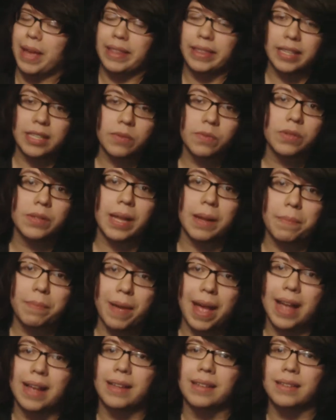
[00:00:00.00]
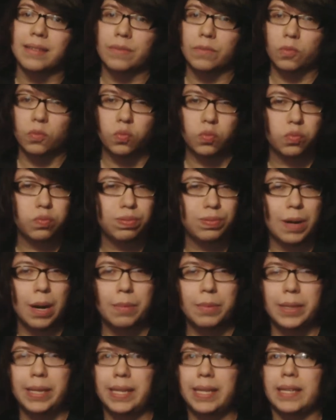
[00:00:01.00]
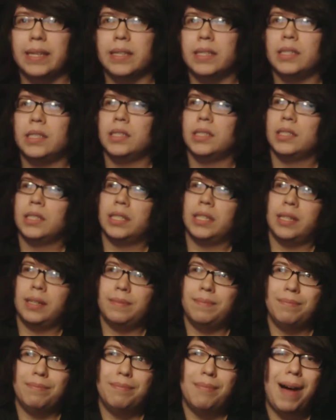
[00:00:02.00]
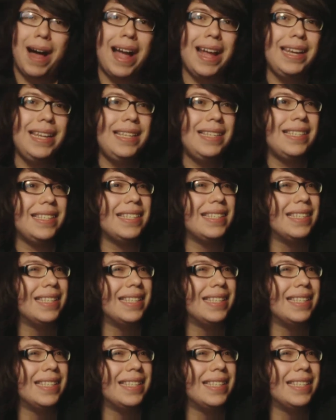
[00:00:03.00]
and this was, like, back probably minus